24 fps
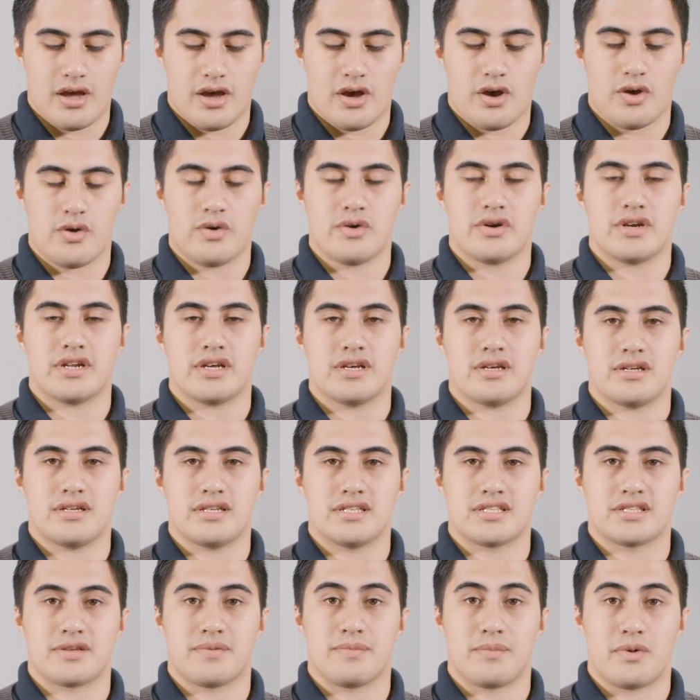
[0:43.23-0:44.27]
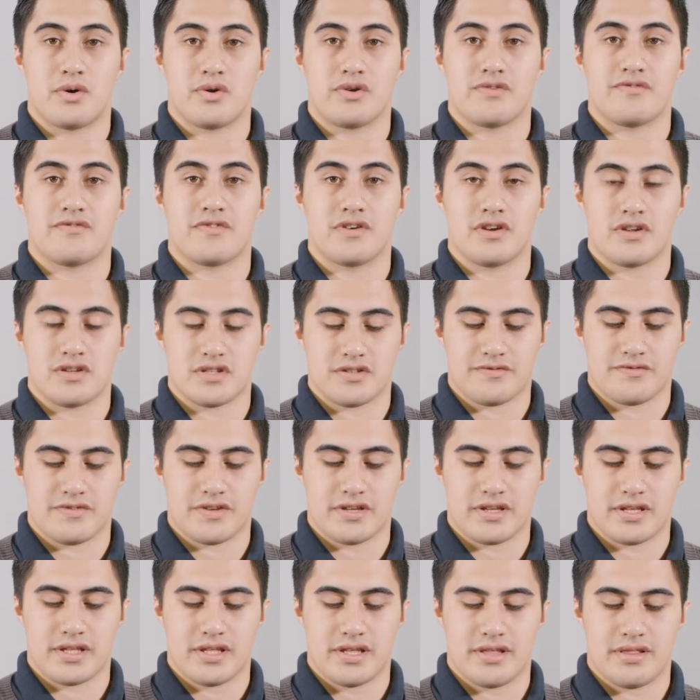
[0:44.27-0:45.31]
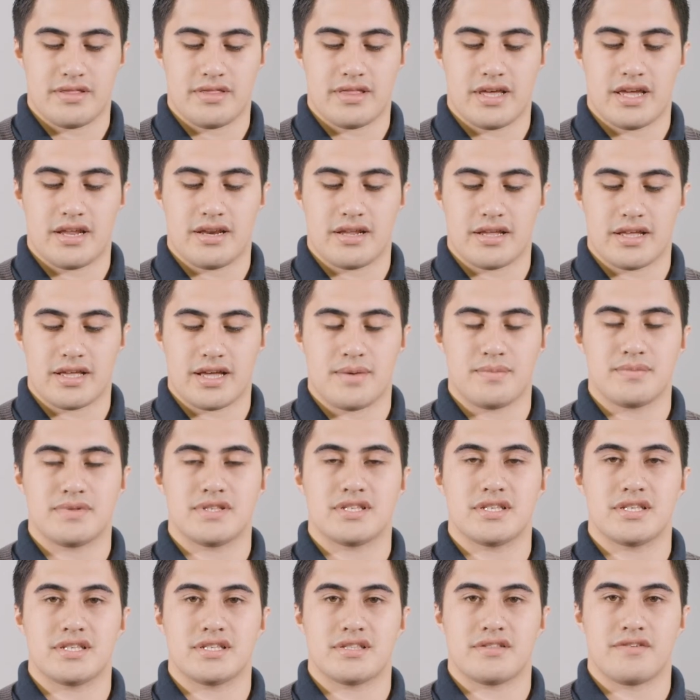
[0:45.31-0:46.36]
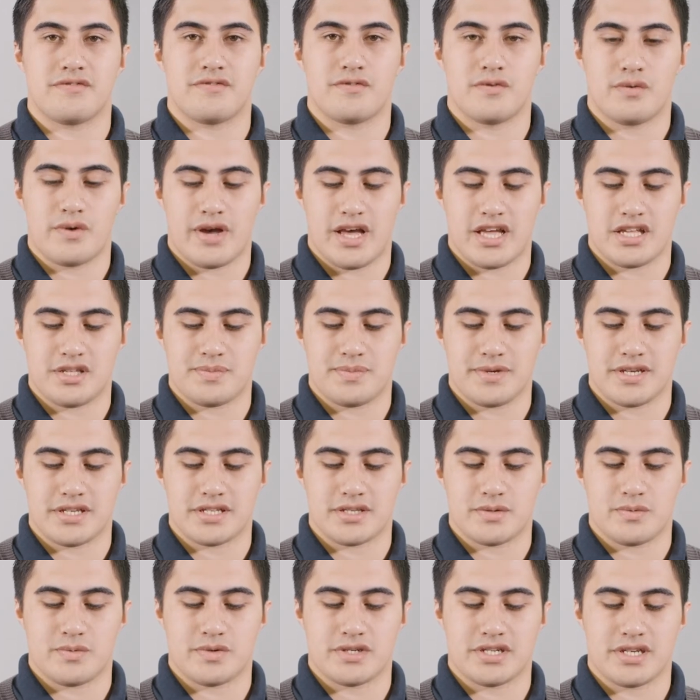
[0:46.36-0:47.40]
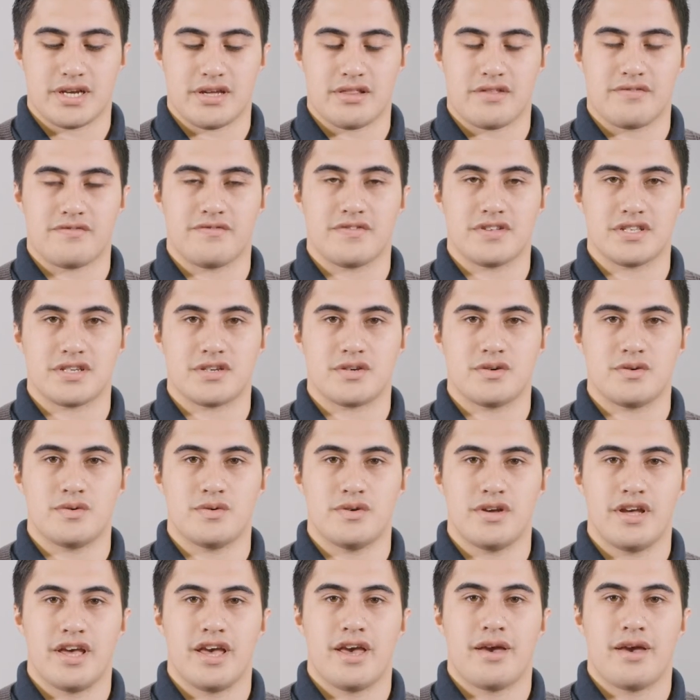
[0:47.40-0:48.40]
Hauora is a multi-philosophy that encompasses the four aspects, which are the physical,